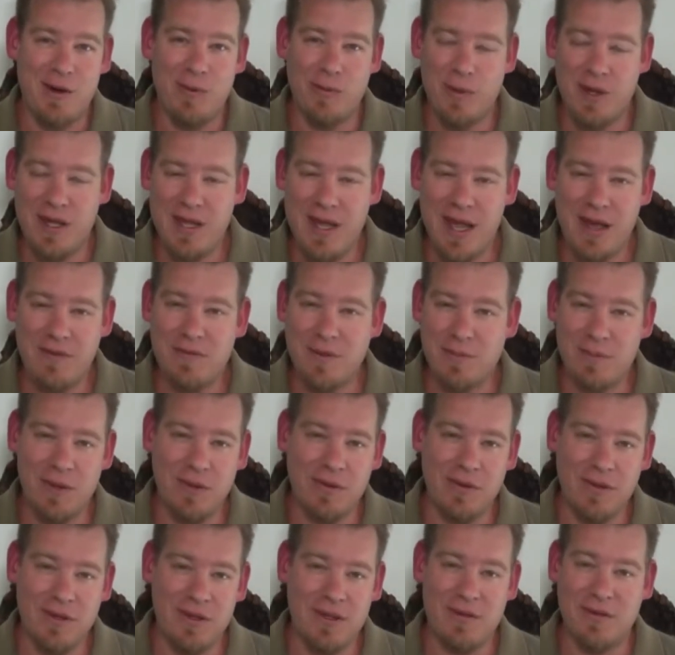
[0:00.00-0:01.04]
we have the
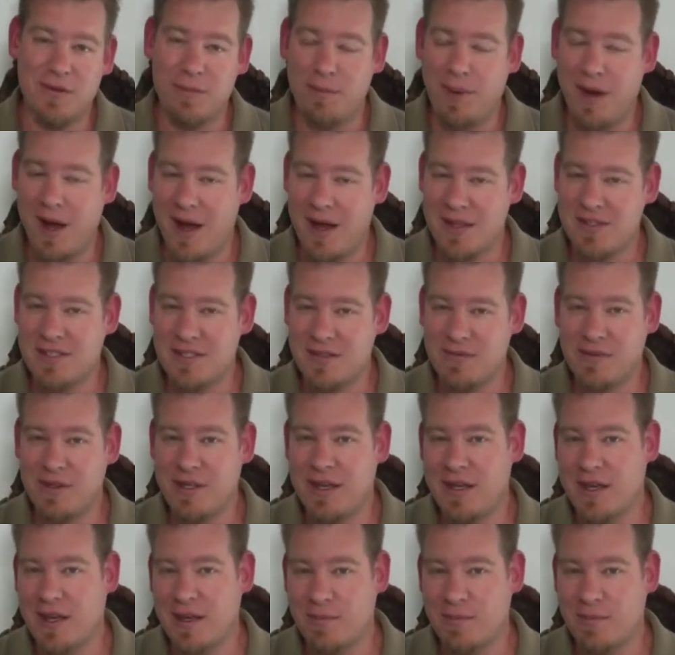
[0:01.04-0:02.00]
ability to positively